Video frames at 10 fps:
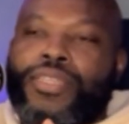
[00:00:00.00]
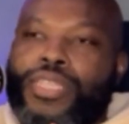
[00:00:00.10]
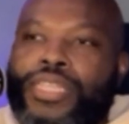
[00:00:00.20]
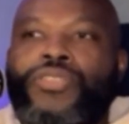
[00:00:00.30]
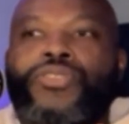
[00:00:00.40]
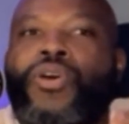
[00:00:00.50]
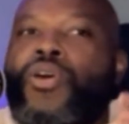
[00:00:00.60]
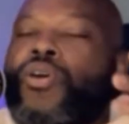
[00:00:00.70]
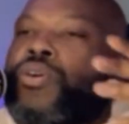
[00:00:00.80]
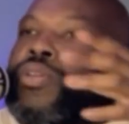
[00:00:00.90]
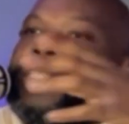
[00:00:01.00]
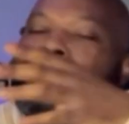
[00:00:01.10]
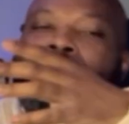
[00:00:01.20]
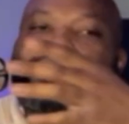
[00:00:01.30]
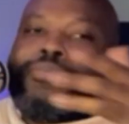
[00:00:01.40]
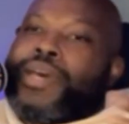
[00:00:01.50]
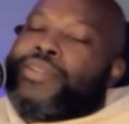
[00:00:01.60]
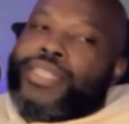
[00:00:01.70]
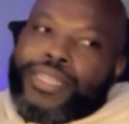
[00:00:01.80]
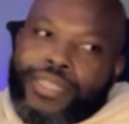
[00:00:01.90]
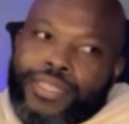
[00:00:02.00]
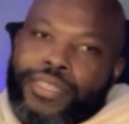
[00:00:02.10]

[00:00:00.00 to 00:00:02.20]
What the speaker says: It's not just about Diddy.